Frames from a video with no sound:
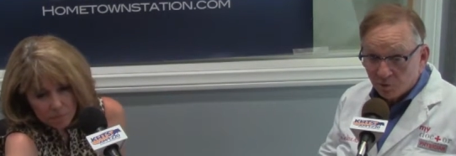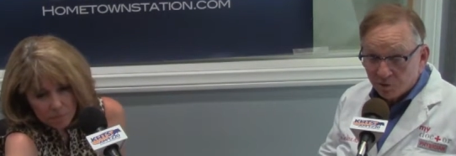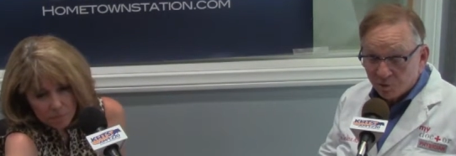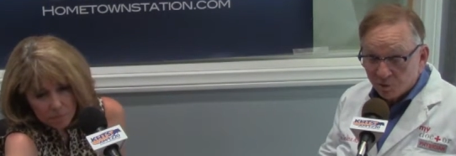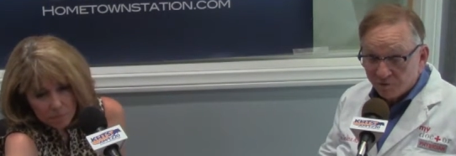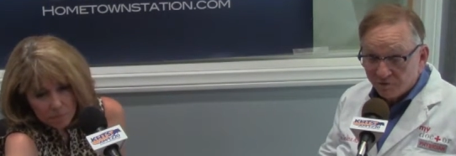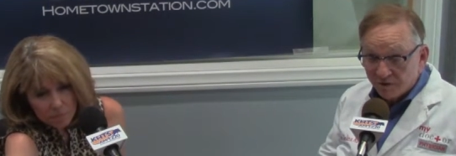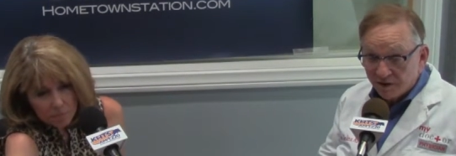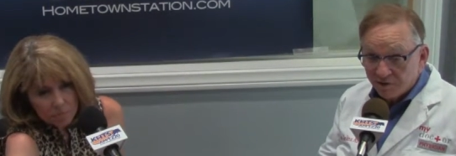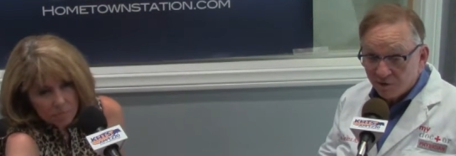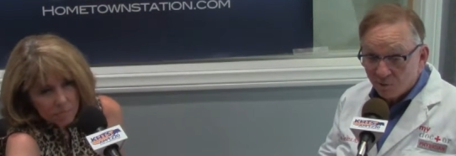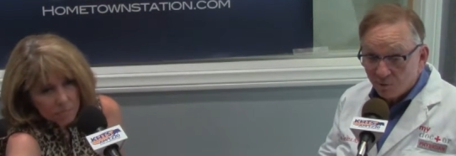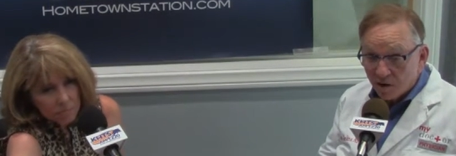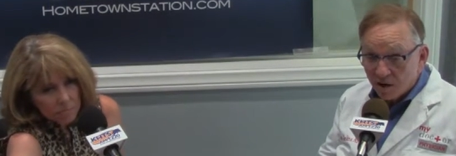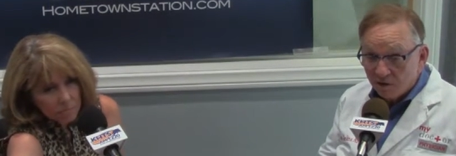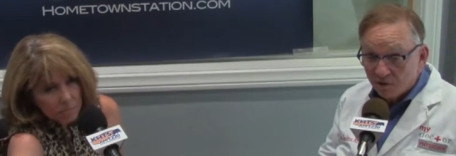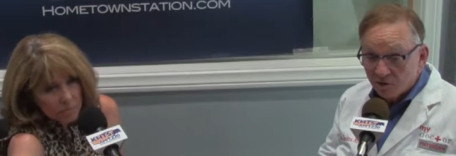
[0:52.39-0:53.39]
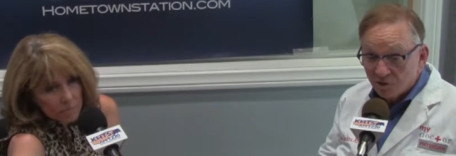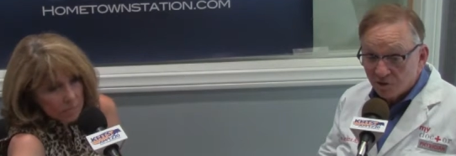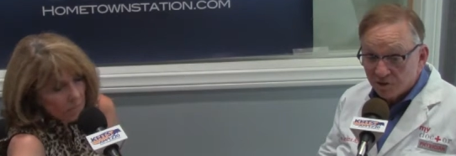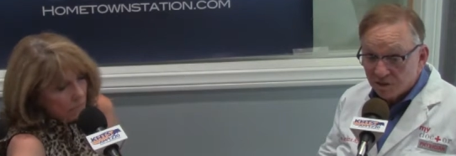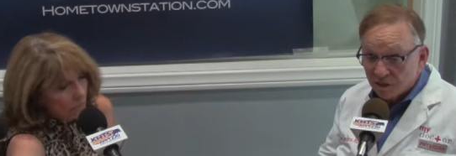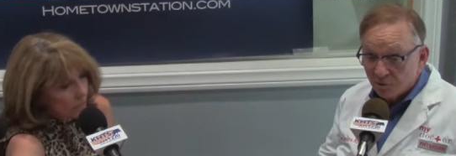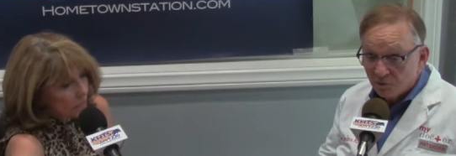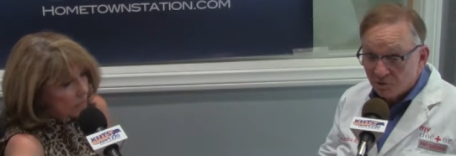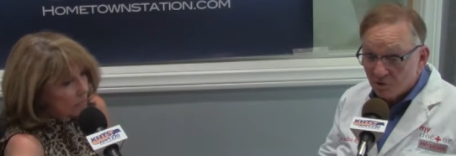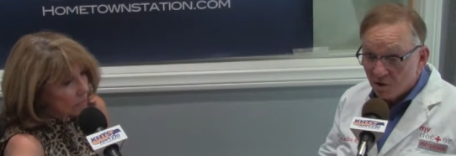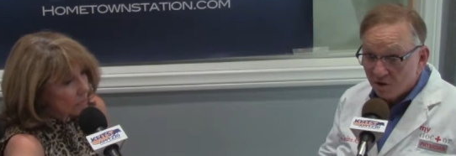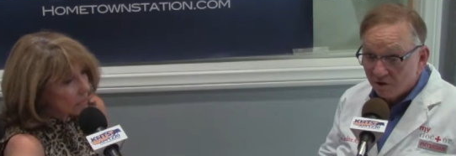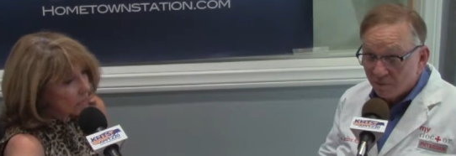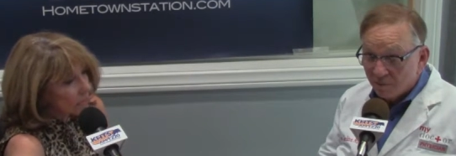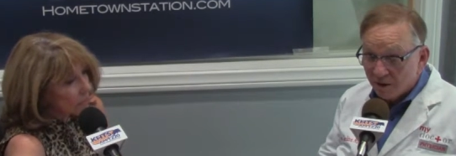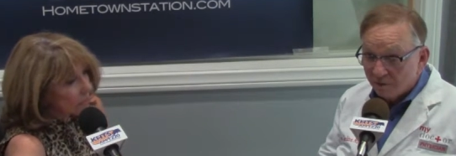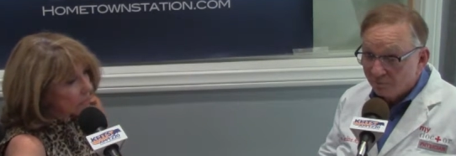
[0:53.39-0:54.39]
Speaker 1: board-certified urologist that will
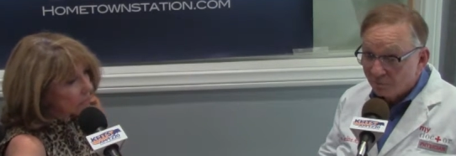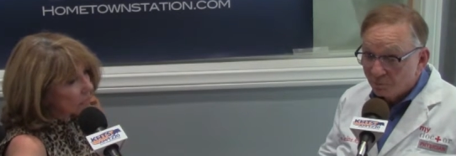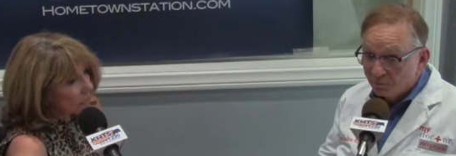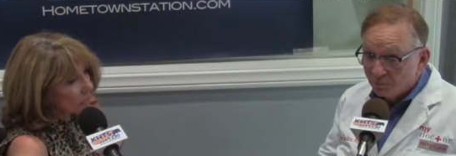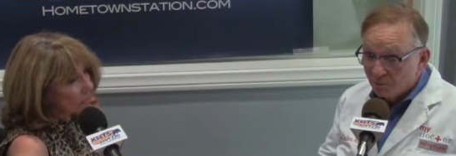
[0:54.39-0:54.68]
talk about